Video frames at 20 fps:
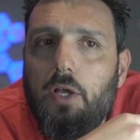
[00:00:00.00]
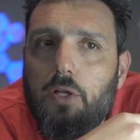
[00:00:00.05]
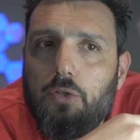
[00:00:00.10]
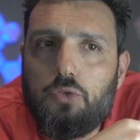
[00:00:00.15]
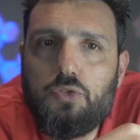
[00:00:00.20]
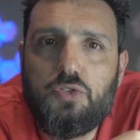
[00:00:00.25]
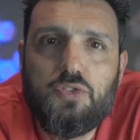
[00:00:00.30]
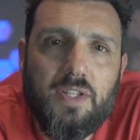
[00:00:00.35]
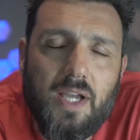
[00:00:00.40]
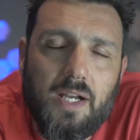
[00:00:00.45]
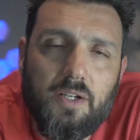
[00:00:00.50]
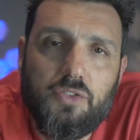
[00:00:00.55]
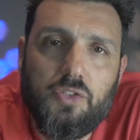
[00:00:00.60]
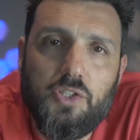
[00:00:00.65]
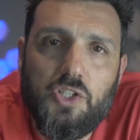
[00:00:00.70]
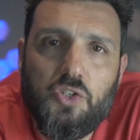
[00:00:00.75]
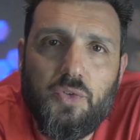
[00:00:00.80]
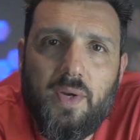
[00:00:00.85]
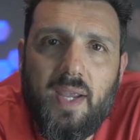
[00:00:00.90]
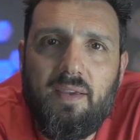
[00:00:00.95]
to start
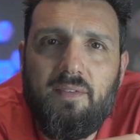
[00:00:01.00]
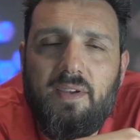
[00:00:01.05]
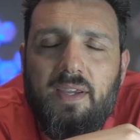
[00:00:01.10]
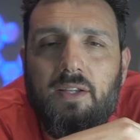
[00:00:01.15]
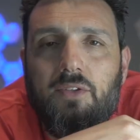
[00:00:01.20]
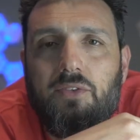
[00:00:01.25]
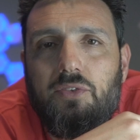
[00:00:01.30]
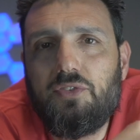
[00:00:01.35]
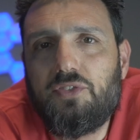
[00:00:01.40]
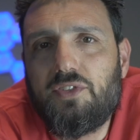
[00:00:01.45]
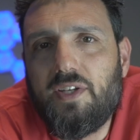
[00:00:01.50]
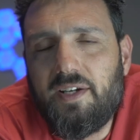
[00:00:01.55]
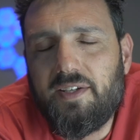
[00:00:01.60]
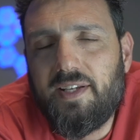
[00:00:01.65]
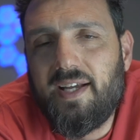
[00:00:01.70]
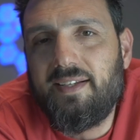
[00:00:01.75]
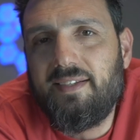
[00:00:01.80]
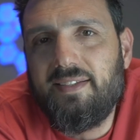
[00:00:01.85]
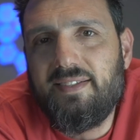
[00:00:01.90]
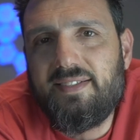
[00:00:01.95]
engraving, to start
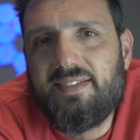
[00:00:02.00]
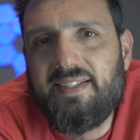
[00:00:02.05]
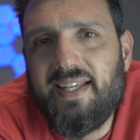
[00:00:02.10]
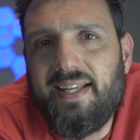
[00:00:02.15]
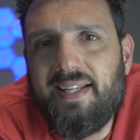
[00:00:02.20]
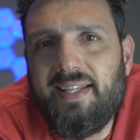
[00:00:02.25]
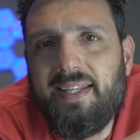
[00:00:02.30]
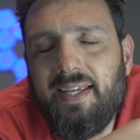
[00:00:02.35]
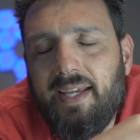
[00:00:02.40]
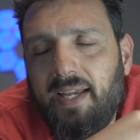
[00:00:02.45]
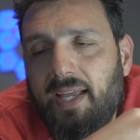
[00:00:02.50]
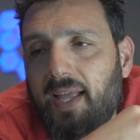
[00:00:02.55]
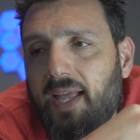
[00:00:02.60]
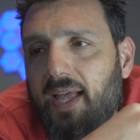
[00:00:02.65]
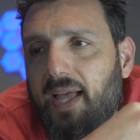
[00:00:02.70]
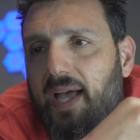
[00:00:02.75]
understanding